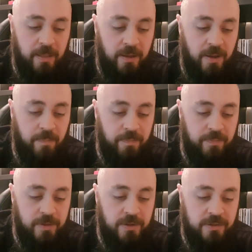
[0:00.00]

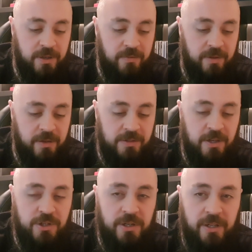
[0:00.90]
Because they
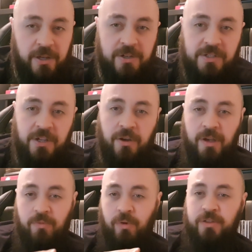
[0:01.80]
essentially kind of sit
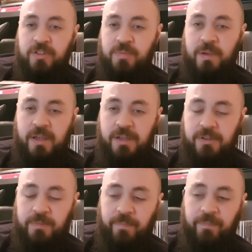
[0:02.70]
at one speed